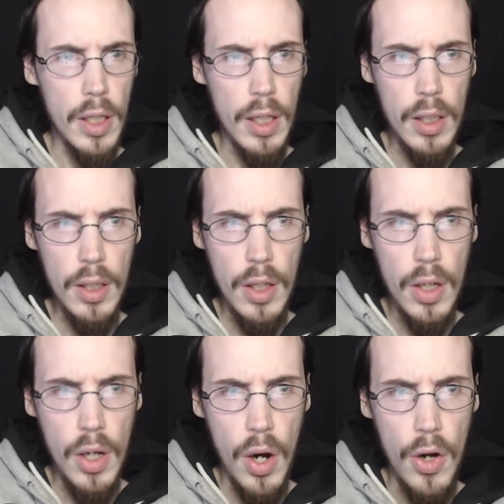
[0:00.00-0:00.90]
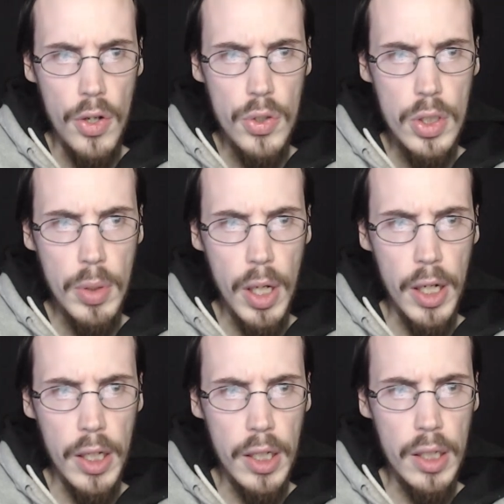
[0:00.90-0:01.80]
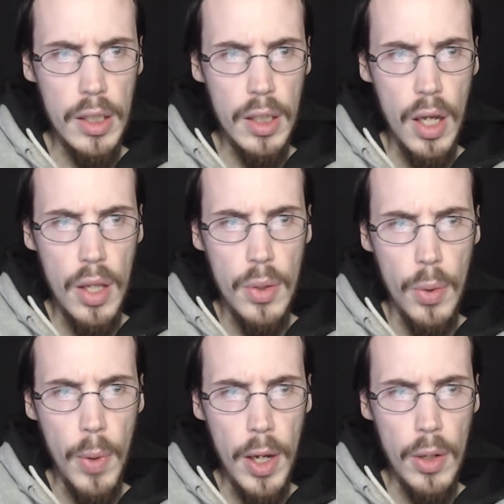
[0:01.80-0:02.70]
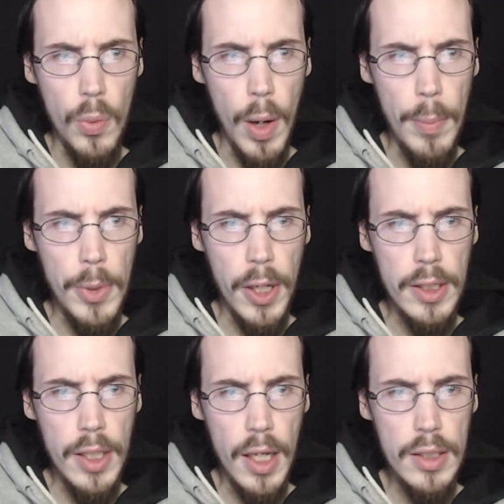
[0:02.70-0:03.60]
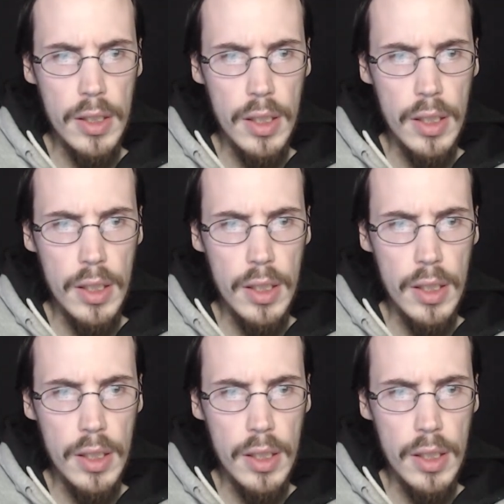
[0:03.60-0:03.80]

Okay. Are you some kind of idiot? Throwing away your weapon like that?